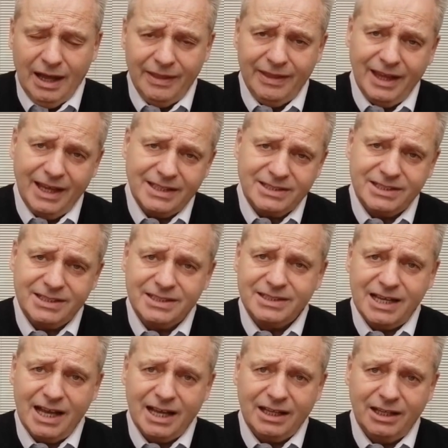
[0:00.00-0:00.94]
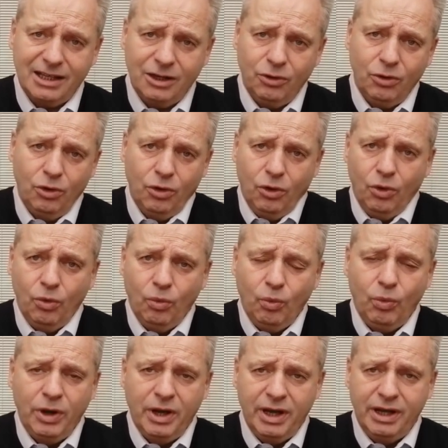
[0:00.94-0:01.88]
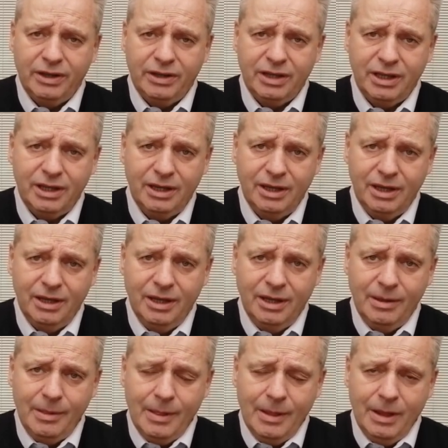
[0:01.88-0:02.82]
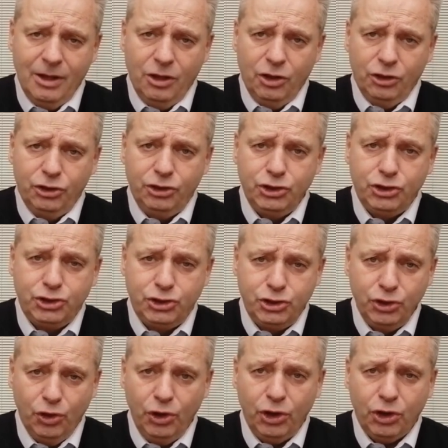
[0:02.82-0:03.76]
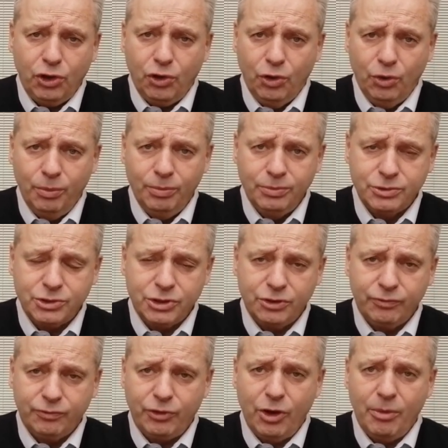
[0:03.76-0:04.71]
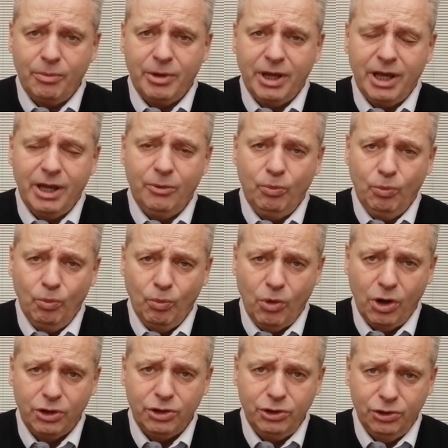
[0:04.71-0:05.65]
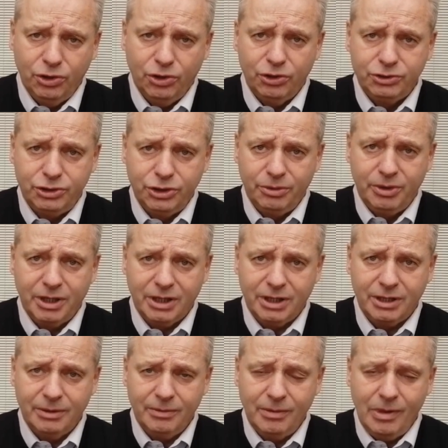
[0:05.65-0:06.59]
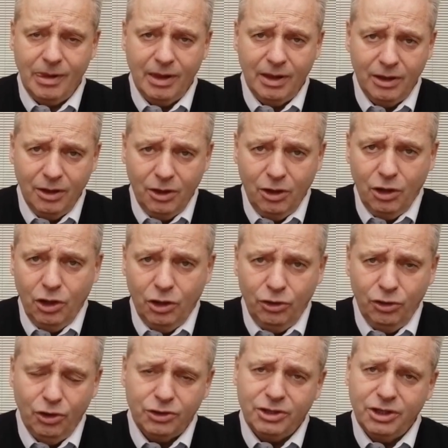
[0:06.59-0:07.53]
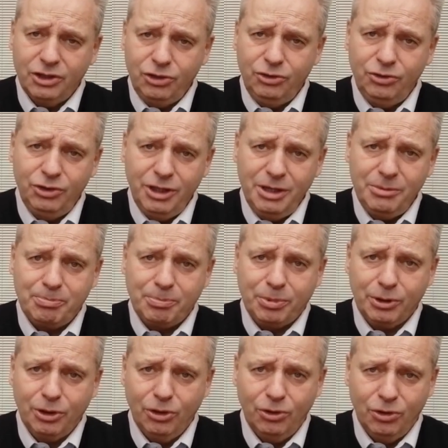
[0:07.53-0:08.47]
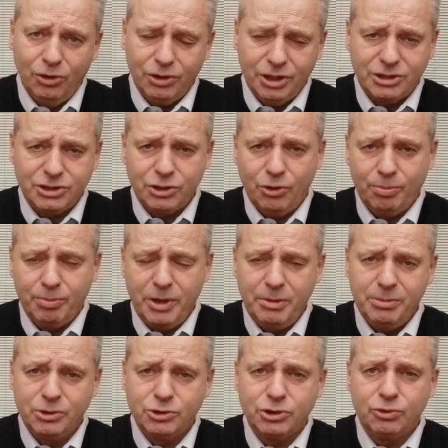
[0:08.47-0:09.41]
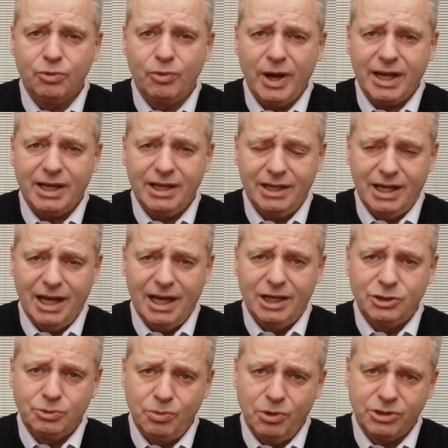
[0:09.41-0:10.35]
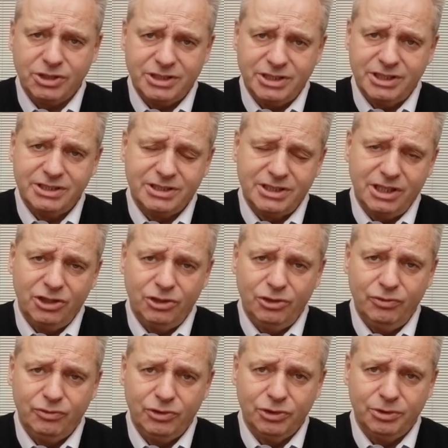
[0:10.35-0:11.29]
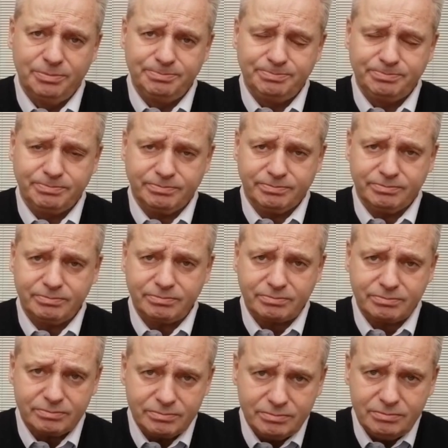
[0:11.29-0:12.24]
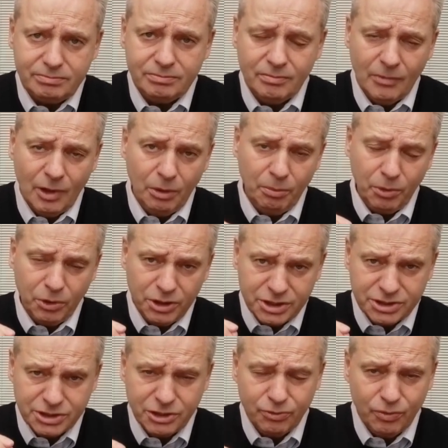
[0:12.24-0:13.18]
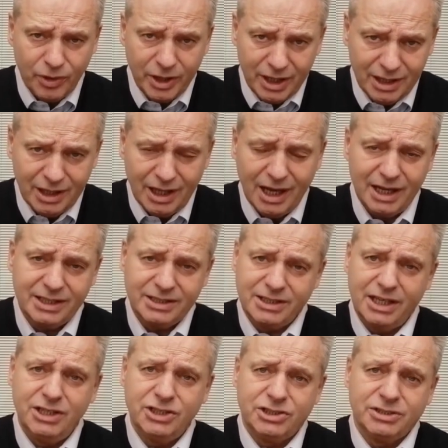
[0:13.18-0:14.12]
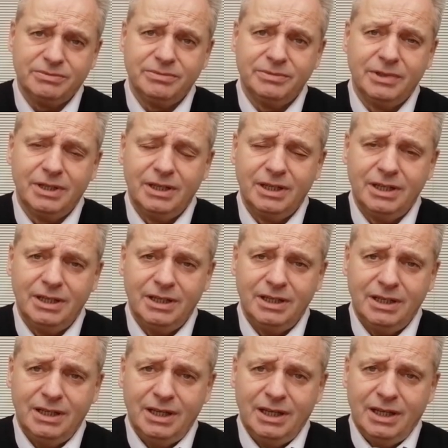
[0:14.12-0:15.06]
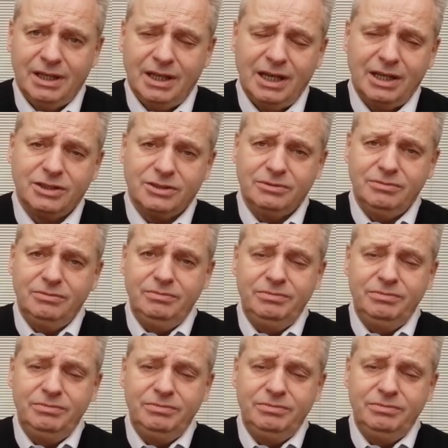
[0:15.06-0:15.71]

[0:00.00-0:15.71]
And that's exactly where the, the joy comes from in what you're doing. Not that you need plaudits or people to recognize what it is that you've done, but it's the realization that